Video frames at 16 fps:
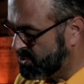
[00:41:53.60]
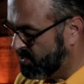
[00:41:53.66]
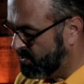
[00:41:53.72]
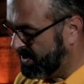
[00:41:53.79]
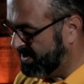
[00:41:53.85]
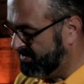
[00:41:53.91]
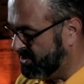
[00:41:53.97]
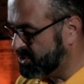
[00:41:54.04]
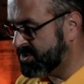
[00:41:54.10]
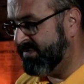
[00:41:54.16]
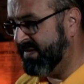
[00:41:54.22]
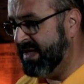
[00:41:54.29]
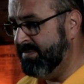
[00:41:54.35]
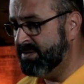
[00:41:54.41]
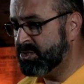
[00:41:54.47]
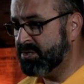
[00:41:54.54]
one of the most
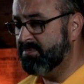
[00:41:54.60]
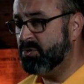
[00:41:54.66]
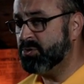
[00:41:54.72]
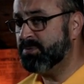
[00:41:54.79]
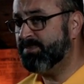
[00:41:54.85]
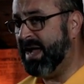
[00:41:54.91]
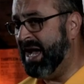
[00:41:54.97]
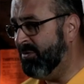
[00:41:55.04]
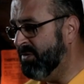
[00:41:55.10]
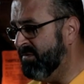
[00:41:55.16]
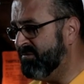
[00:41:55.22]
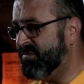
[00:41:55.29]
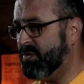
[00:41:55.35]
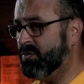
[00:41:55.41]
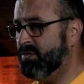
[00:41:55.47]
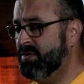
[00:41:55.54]
famous and most
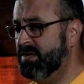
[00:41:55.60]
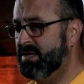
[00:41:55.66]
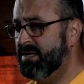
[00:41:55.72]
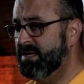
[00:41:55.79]
powerful